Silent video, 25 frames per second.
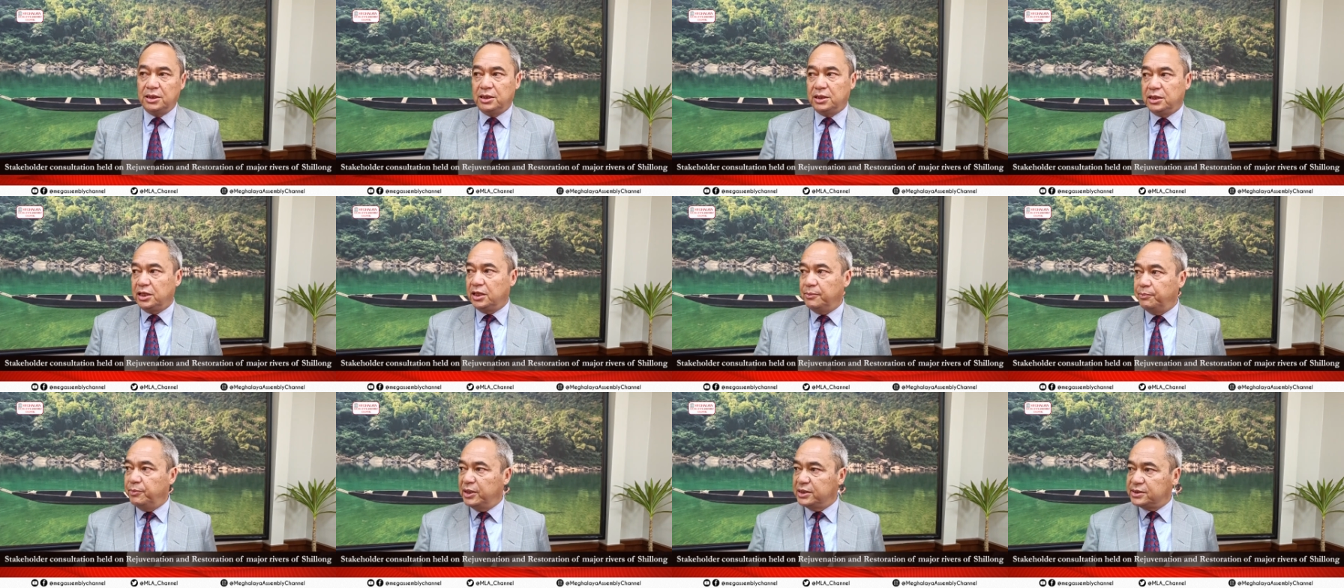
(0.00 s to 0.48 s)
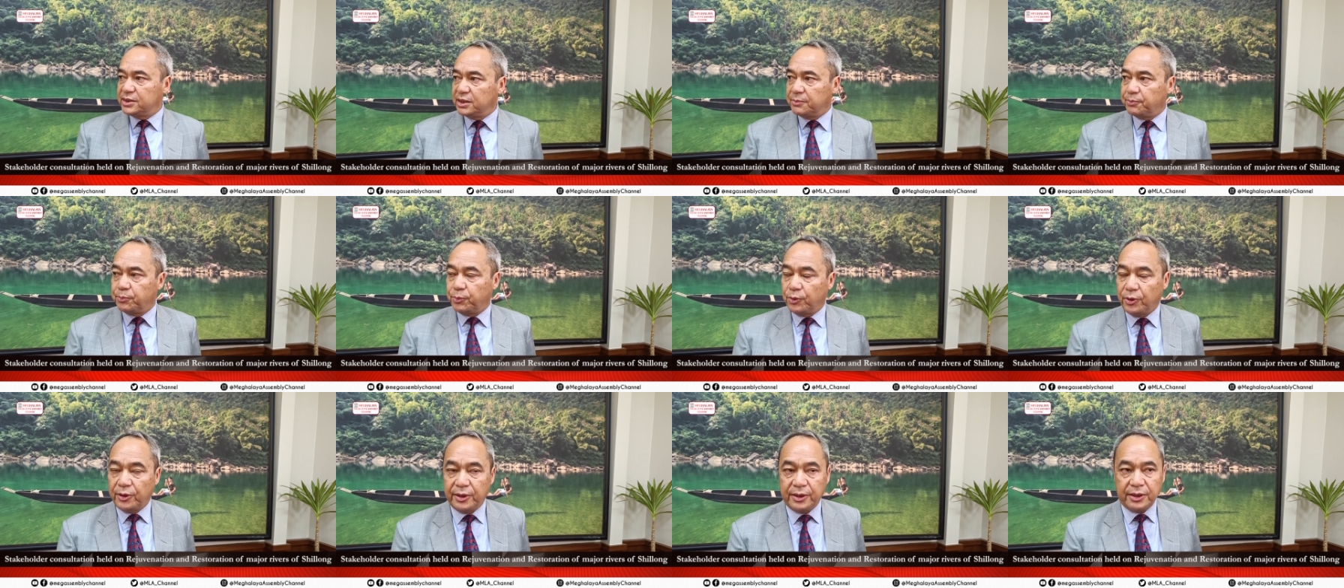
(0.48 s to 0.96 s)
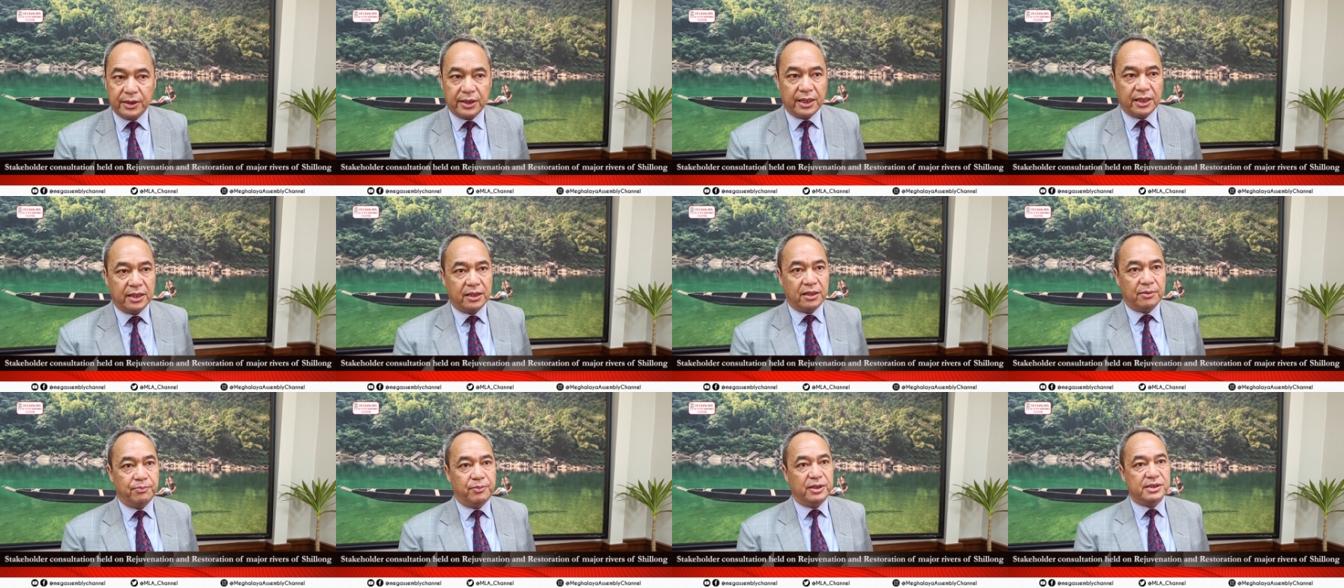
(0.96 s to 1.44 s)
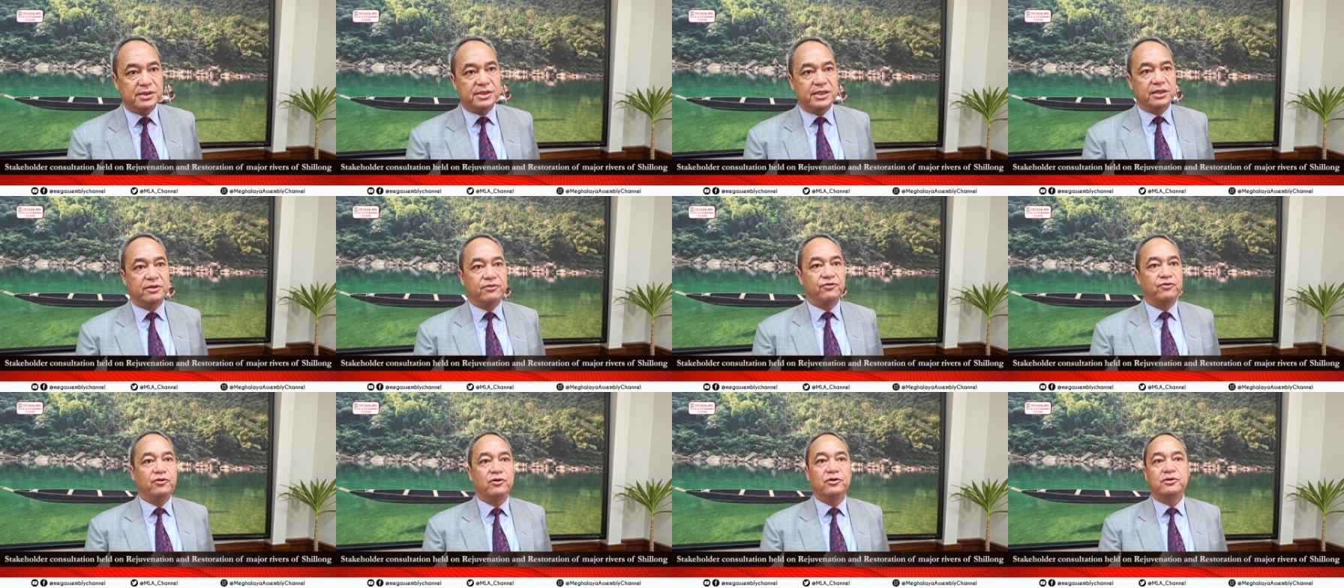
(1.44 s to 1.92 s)
The basic point and the basic
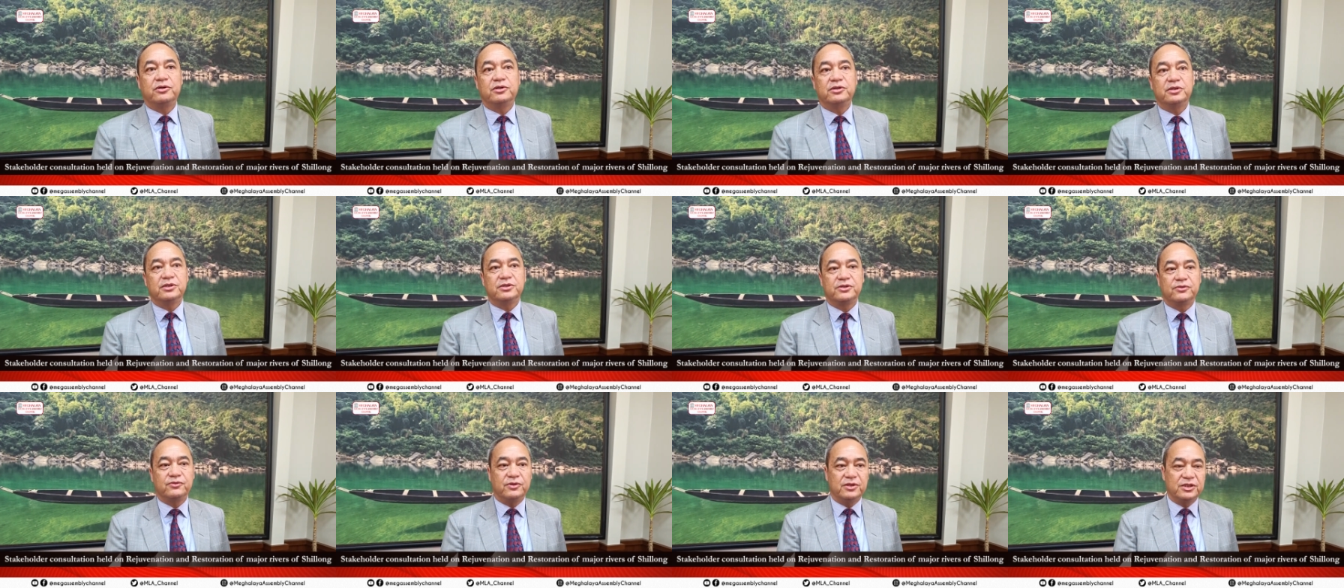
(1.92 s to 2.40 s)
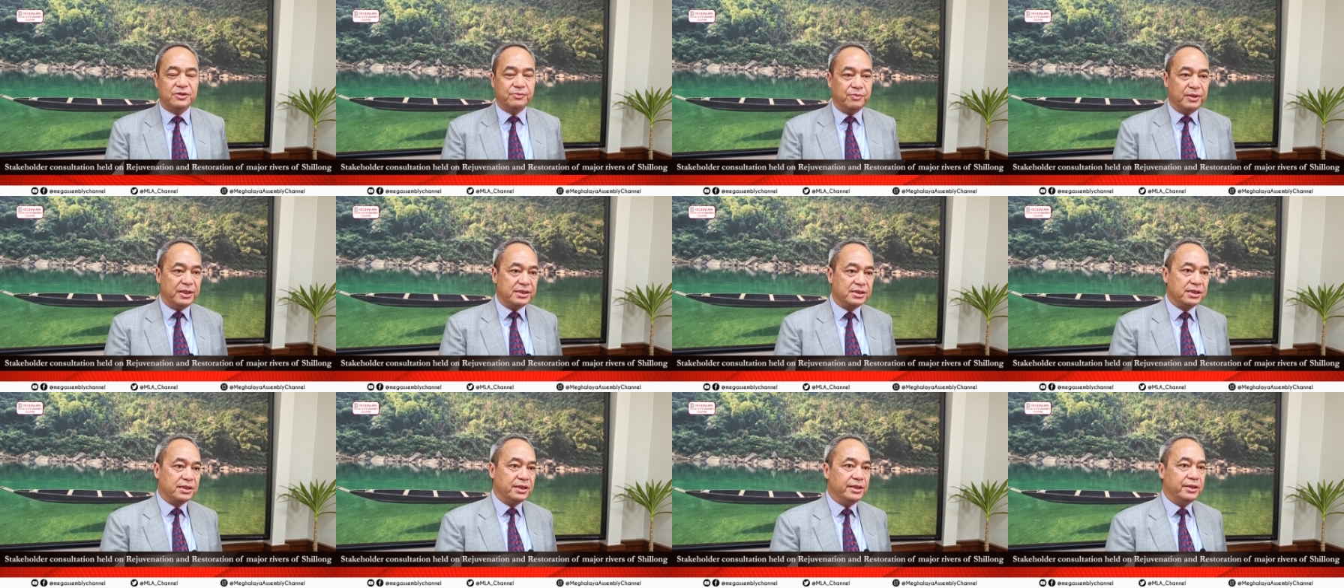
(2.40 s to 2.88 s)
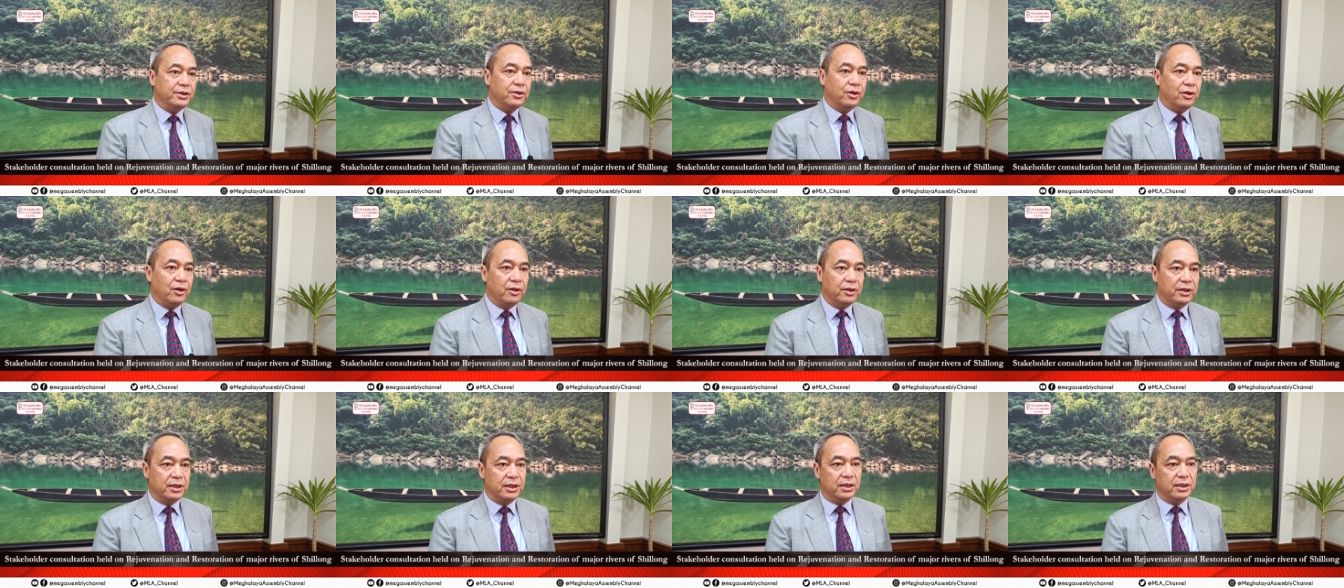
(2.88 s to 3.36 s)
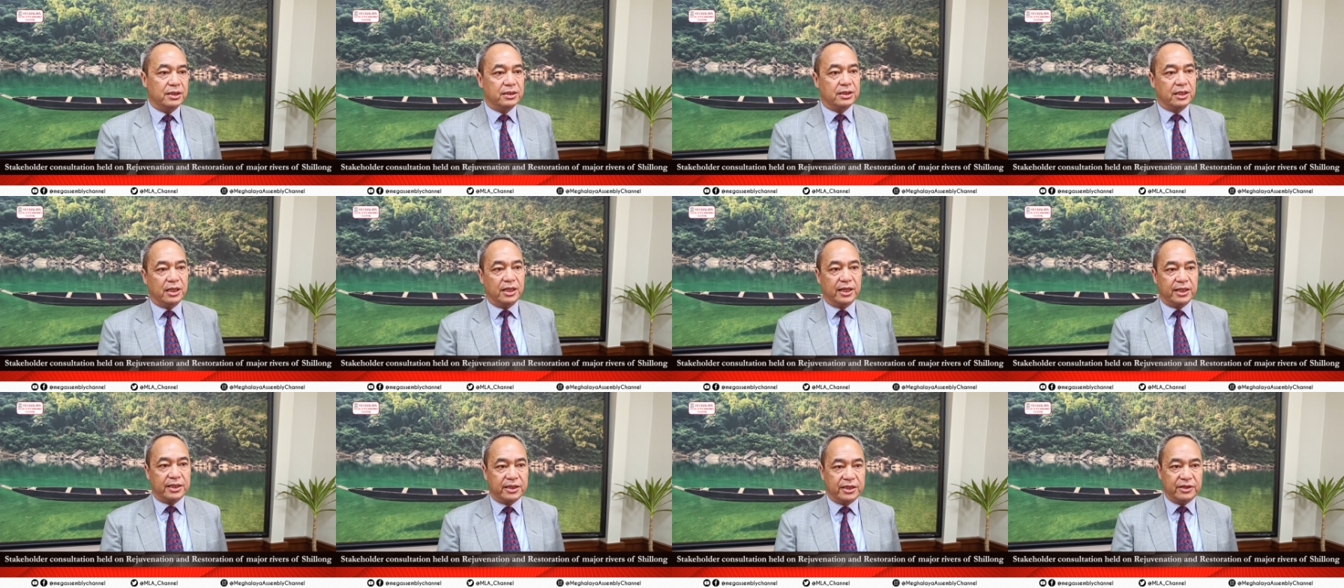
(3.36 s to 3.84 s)
focus was basically on uh,
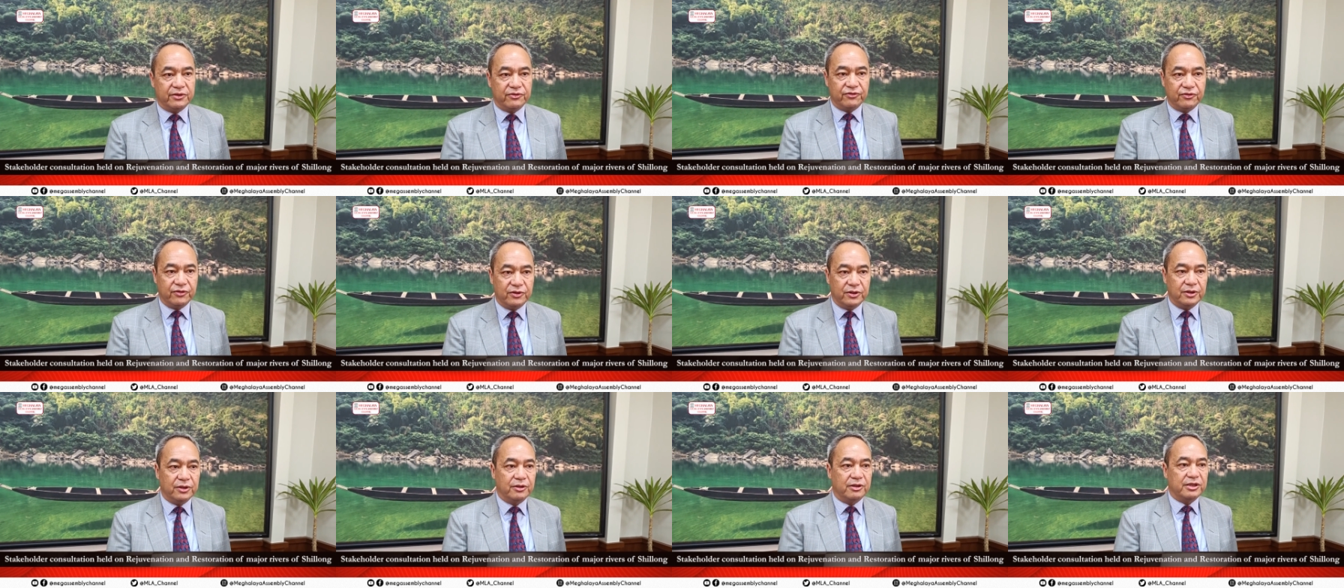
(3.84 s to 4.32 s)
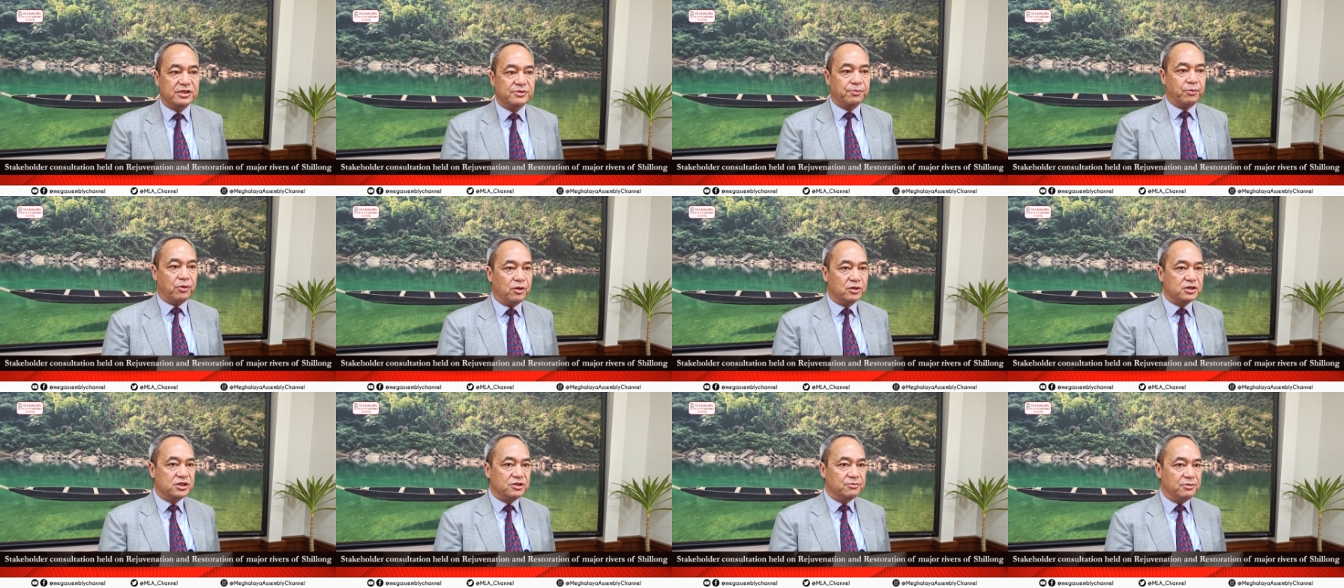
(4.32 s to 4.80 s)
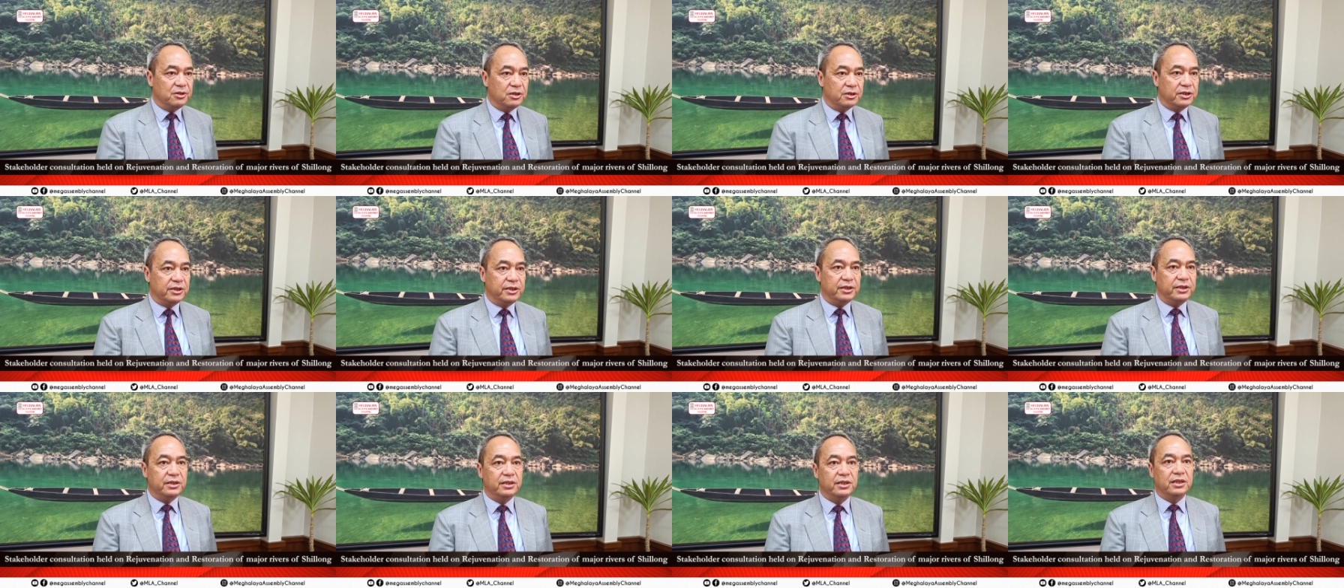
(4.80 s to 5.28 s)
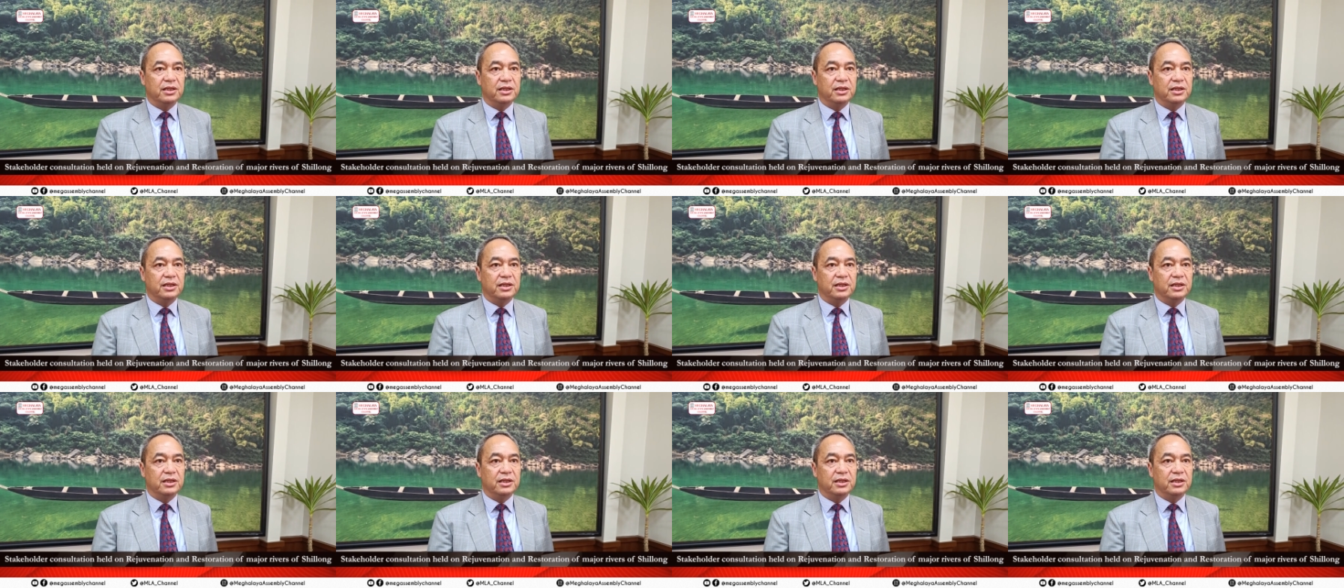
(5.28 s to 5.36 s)
collective uh, responsibility